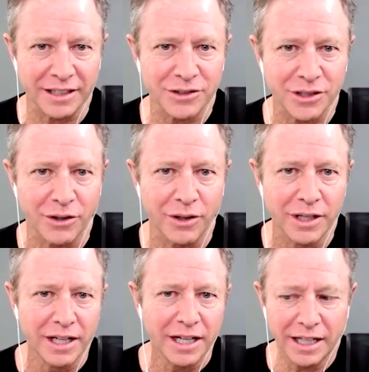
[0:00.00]
And so
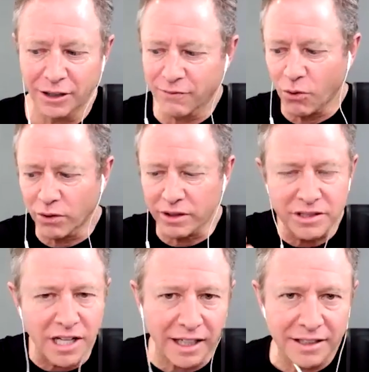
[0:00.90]
I look forward to
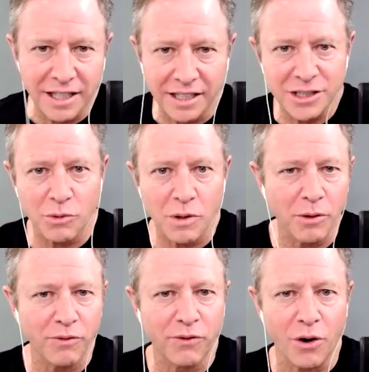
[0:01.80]
staying in touch as we
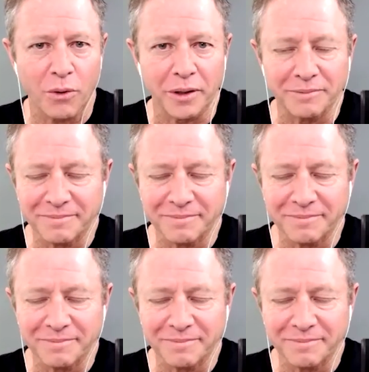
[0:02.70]
move forward.